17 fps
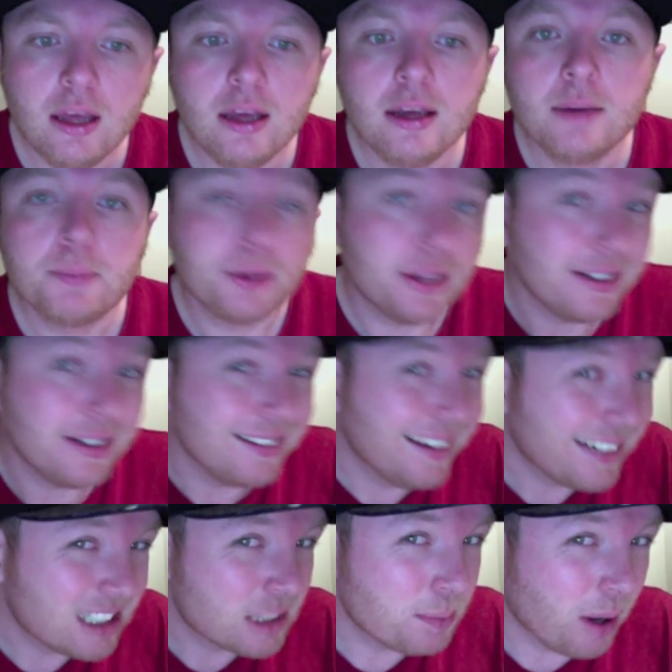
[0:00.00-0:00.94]
But the
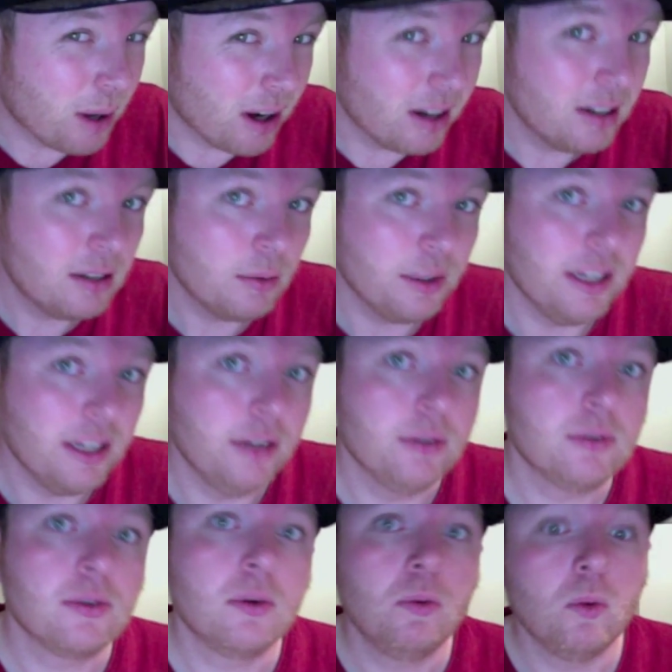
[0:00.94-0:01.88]
next part we
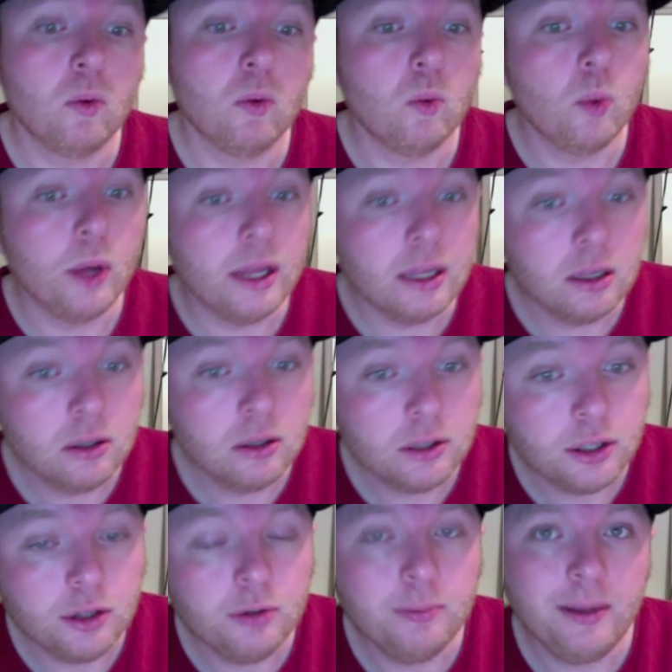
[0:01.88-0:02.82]
use, will
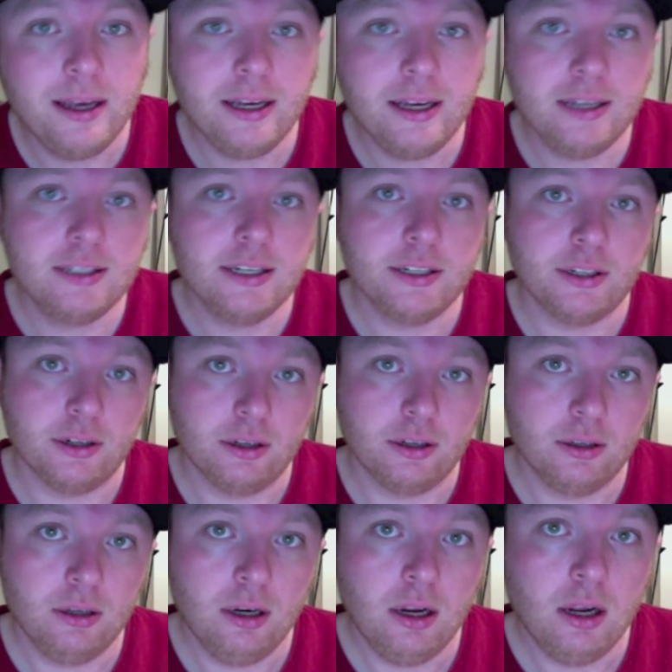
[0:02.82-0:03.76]
you make dinner?
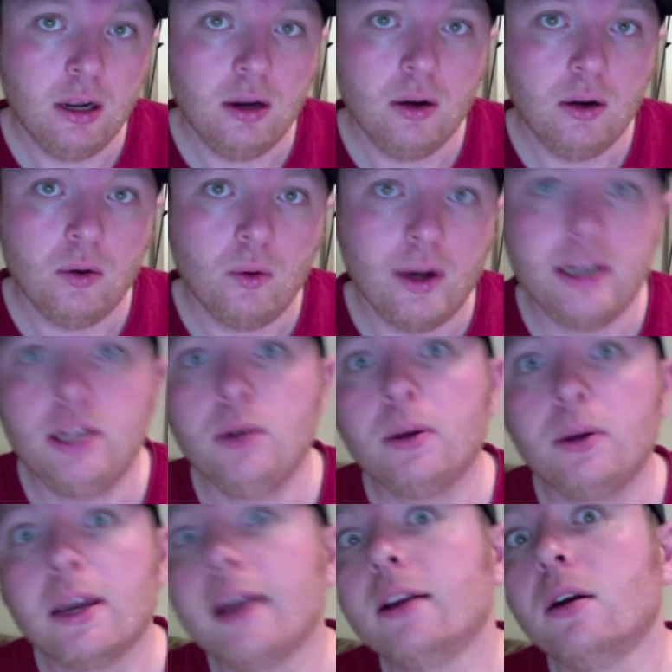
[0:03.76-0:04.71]
When you
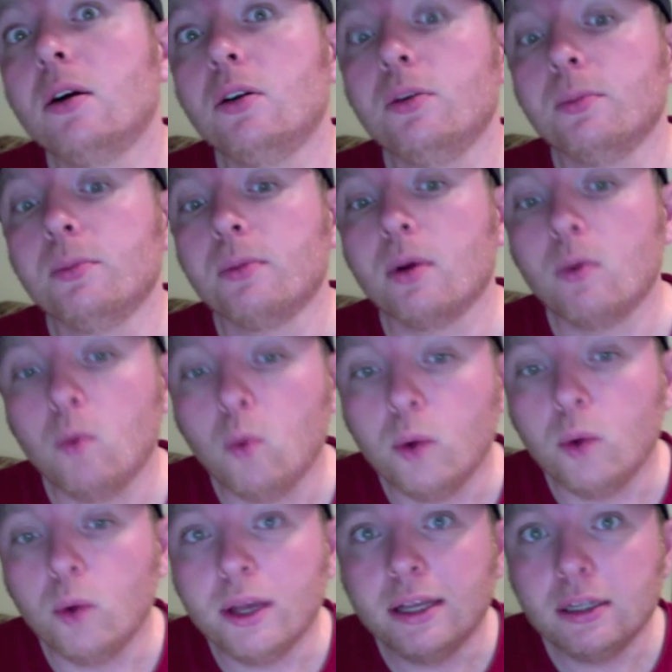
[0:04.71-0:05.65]
get home,
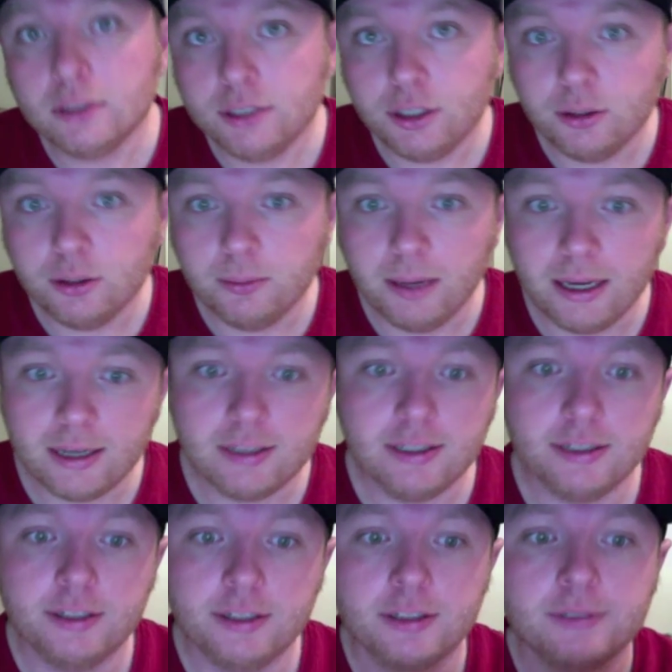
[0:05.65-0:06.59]
will you make
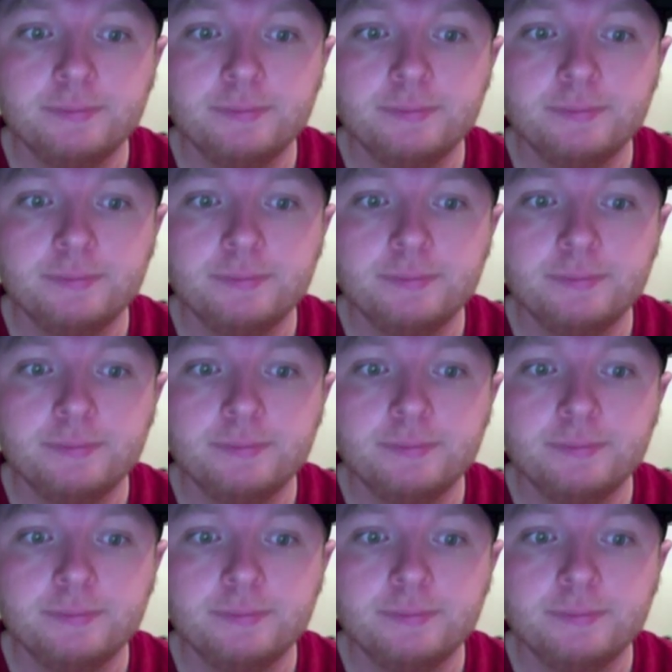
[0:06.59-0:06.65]
dinner?